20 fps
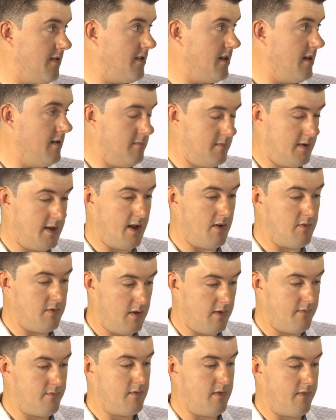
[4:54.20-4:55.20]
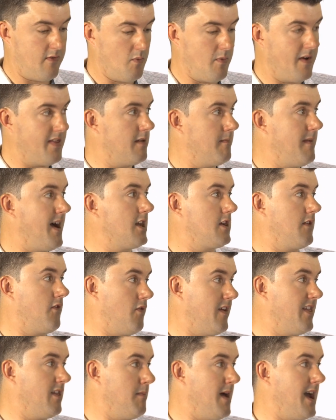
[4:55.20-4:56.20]
In that you know if you win the match, if
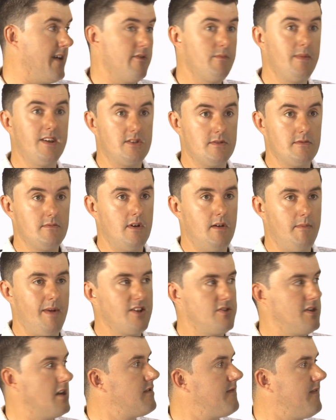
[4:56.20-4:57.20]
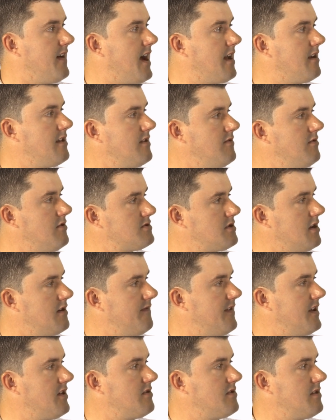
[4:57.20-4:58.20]
you're in the major match, uh, match this final, you also
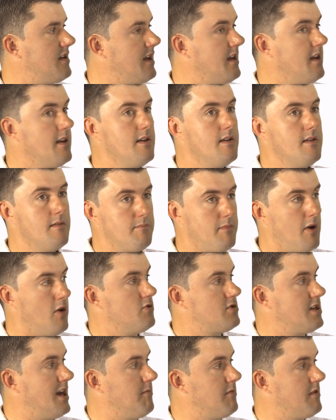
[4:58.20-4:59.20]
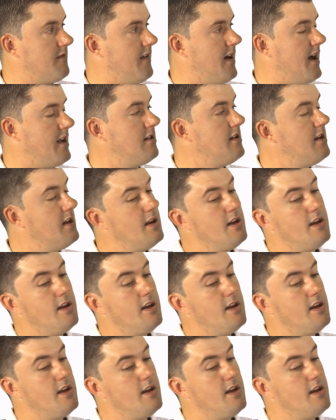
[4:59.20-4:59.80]
fish the pole champs final.